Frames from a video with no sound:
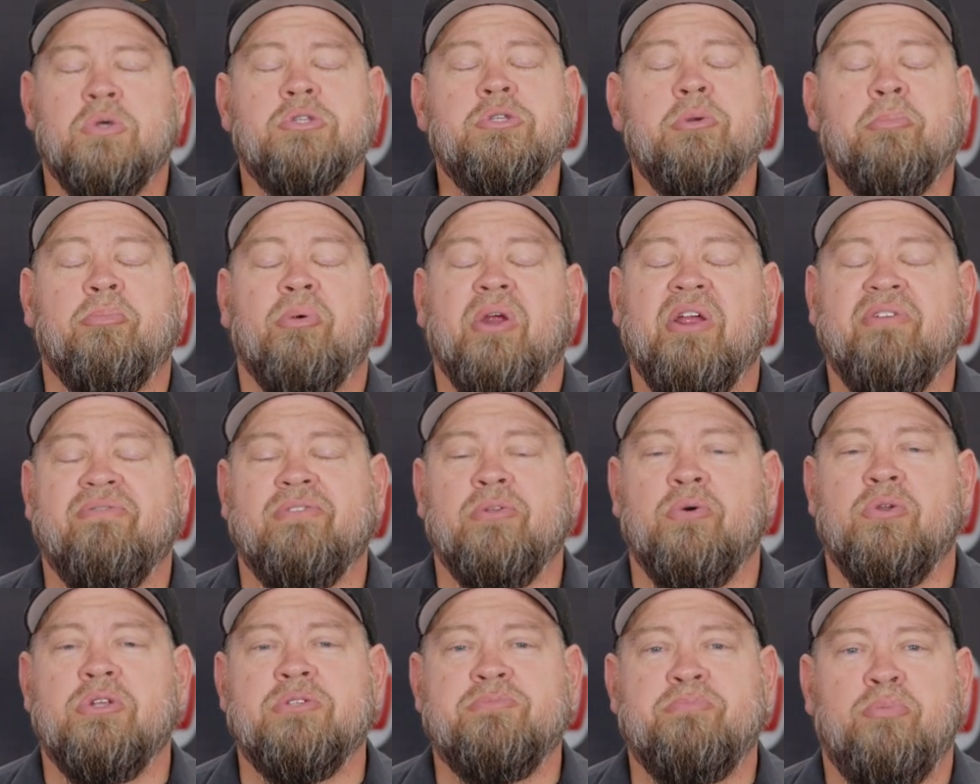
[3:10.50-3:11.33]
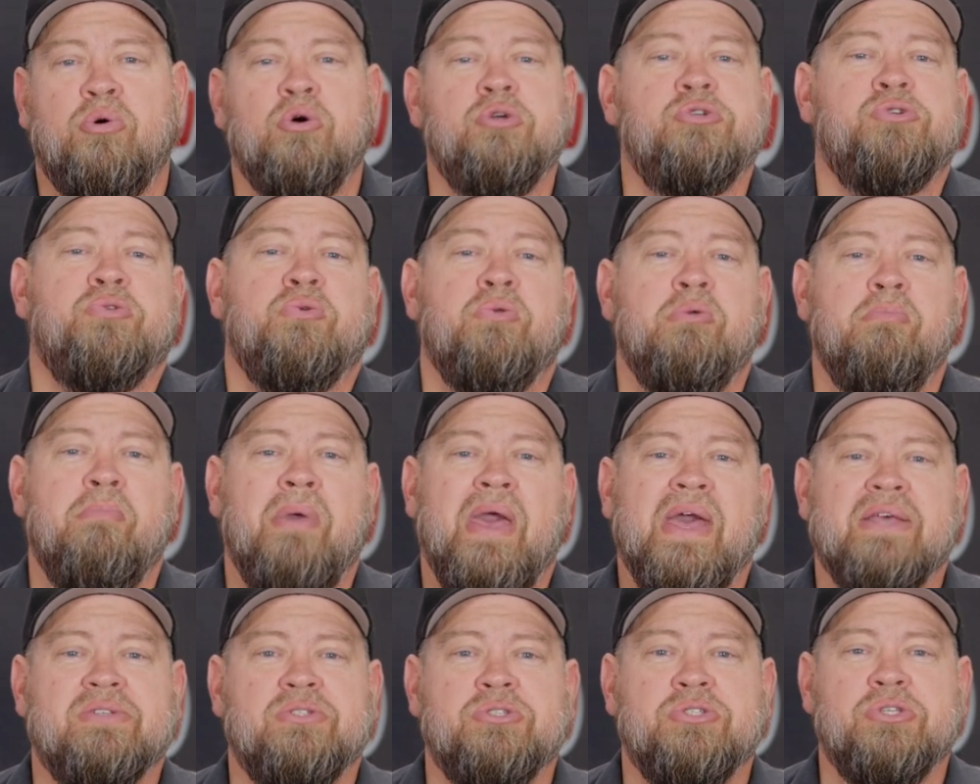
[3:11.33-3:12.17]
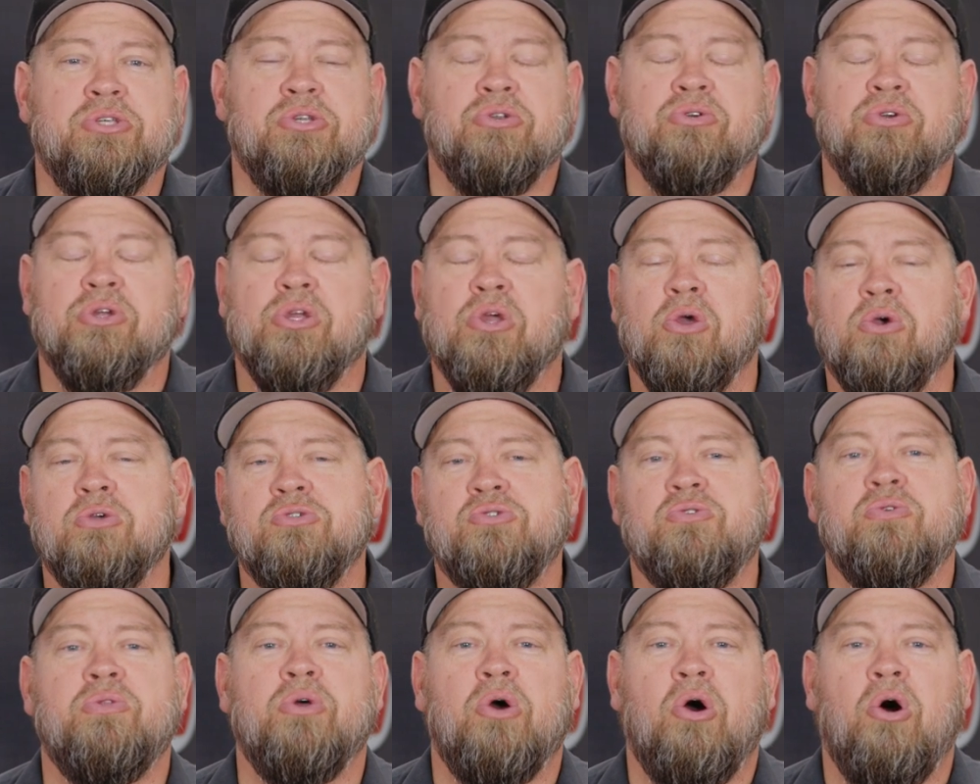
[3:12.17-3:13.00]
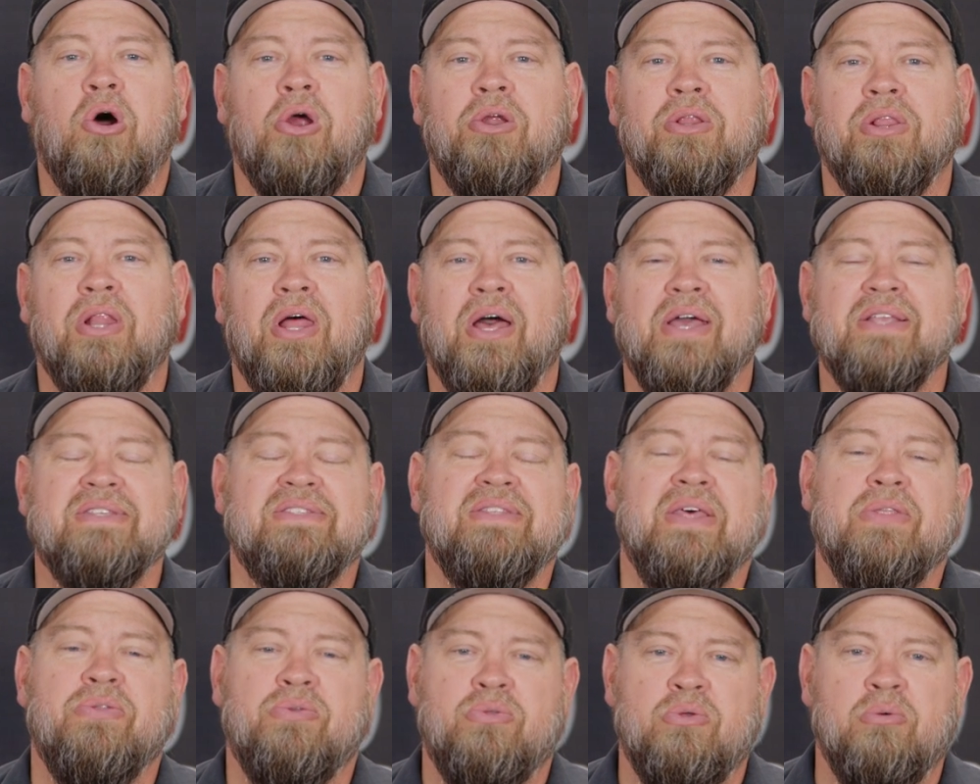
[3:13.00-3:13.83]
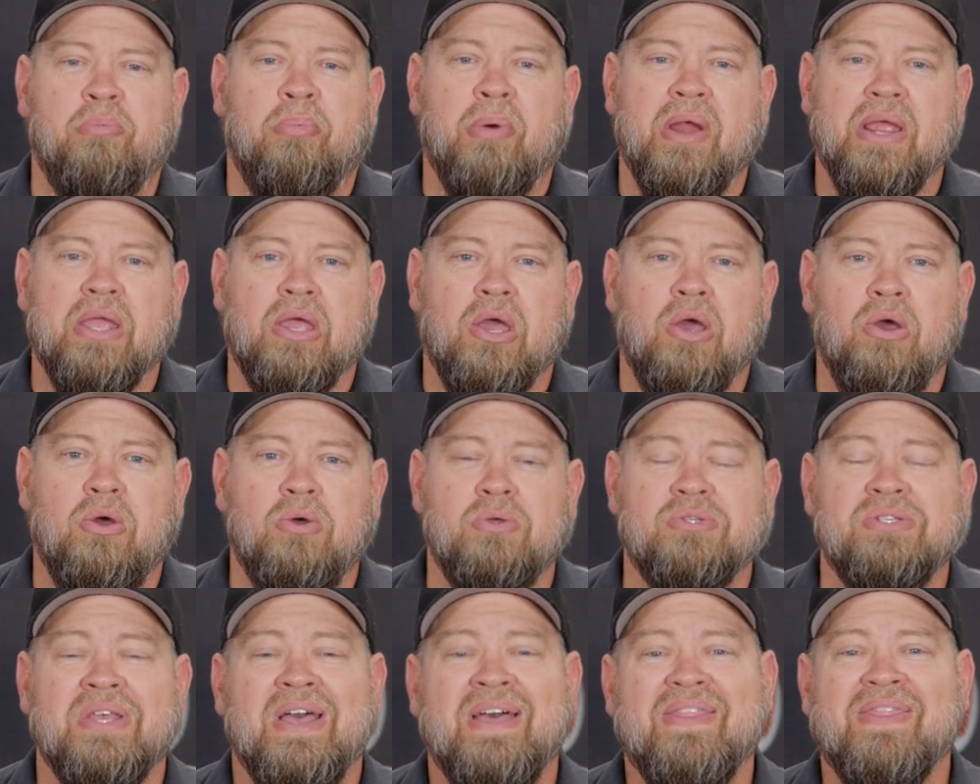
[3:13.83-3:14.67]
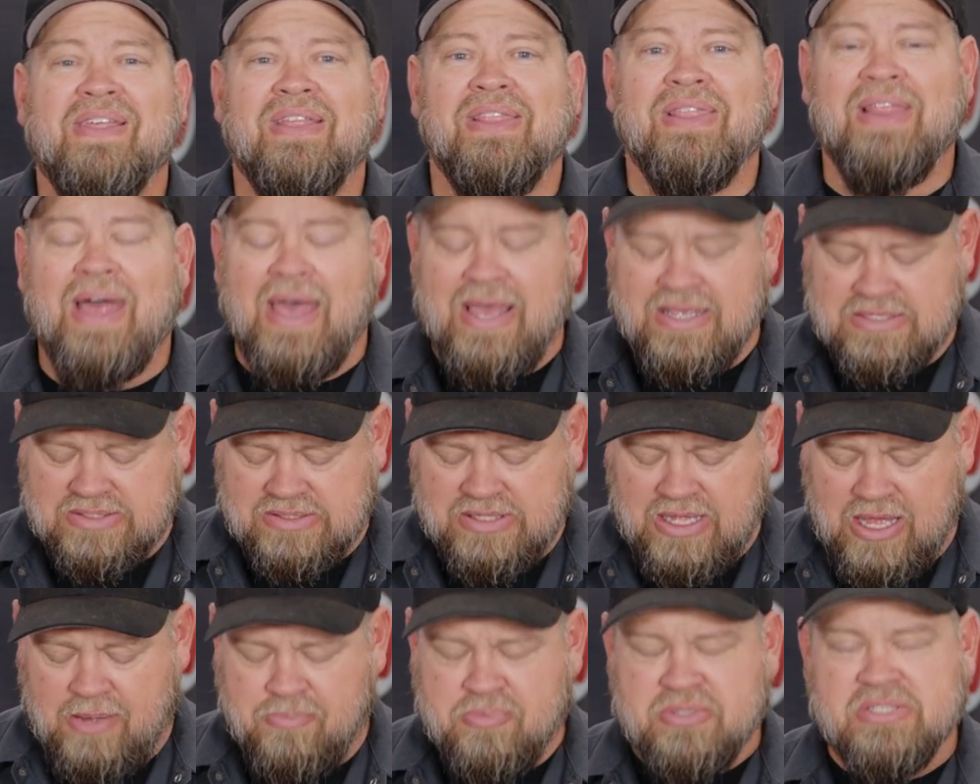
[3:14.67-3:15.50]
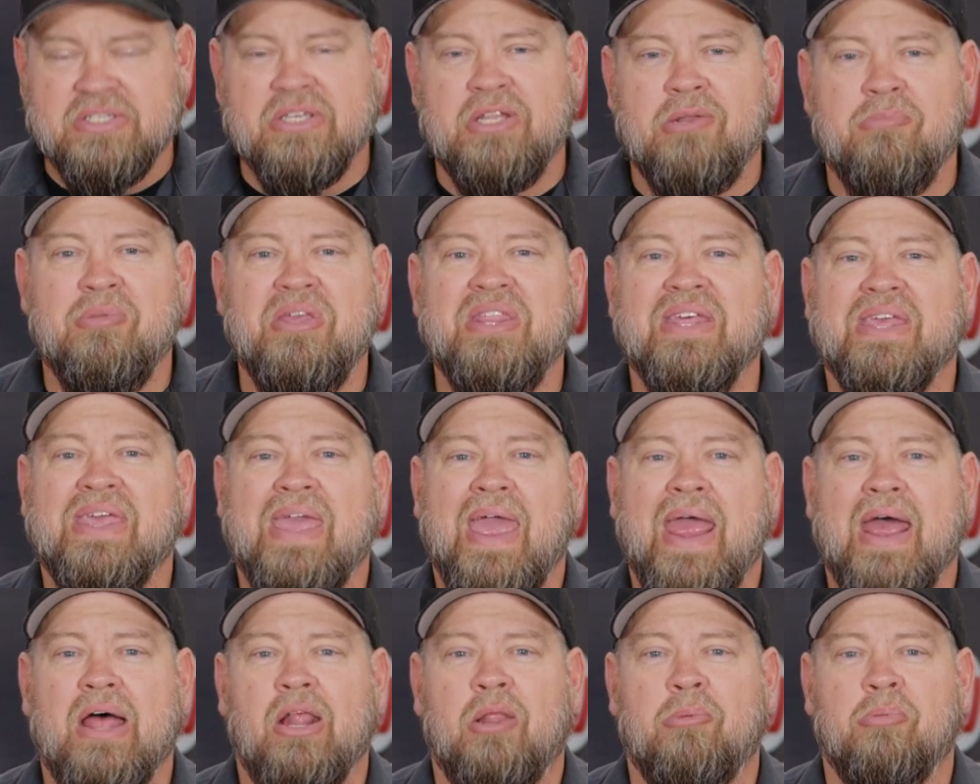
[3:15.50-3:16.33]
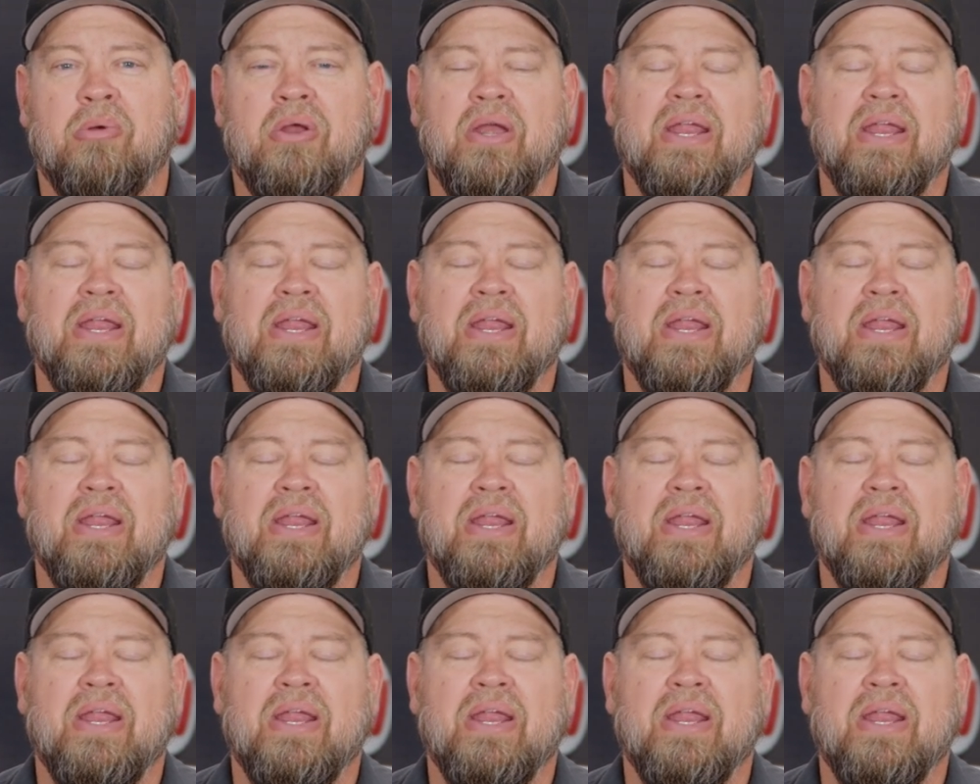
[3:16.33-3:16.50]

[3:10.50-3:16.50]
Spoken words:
once your brake fluid is pushed through the master cylinder, goes through the hard lines, then through the brake hose, the last stop is gonna be the caliper.